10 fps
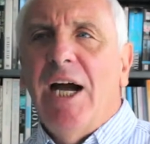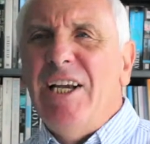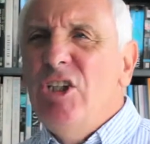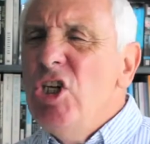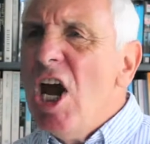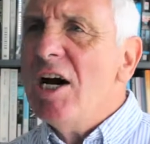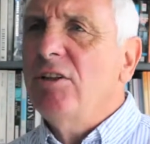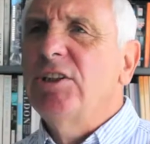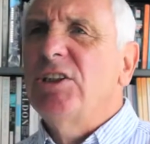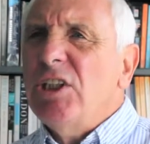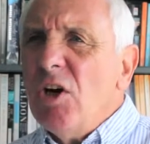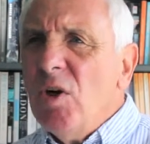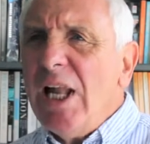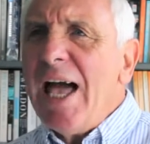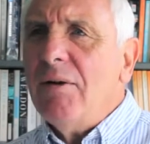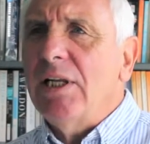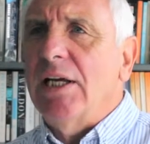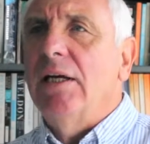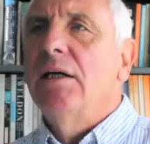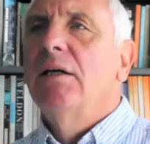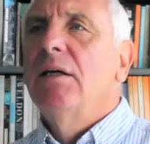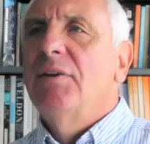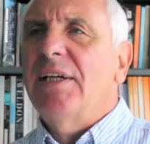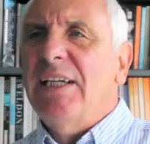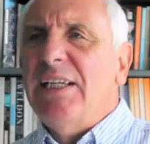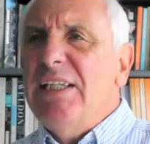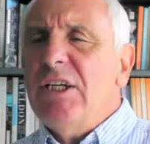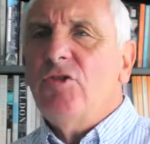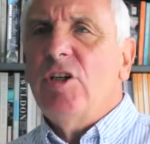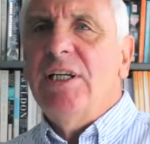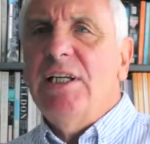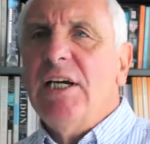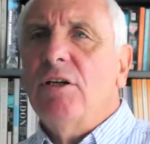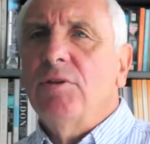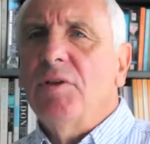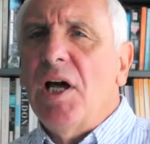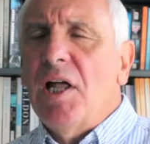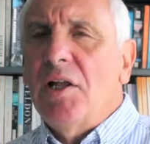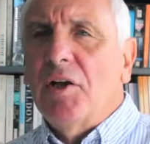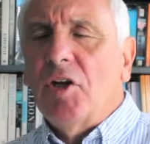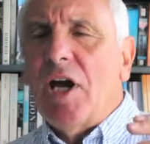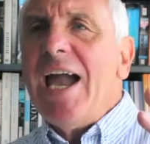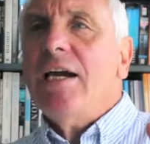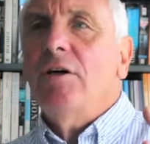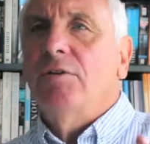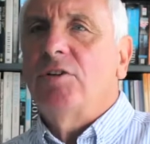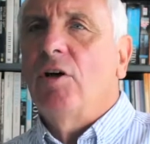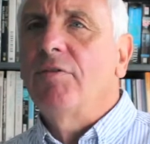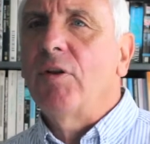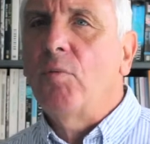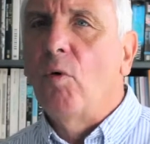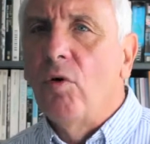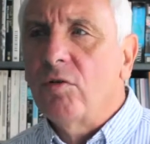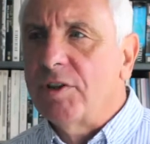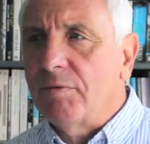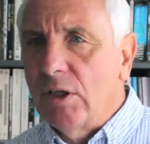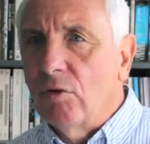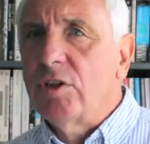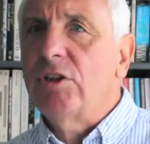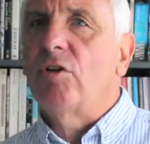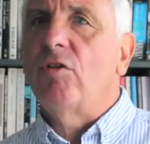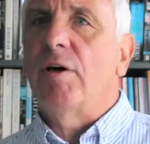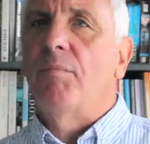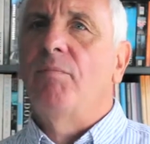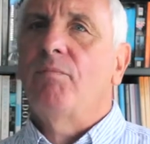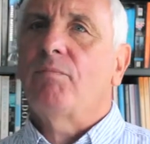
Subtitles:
and yells so loudly that it literally echoes off the walls of the auditorium.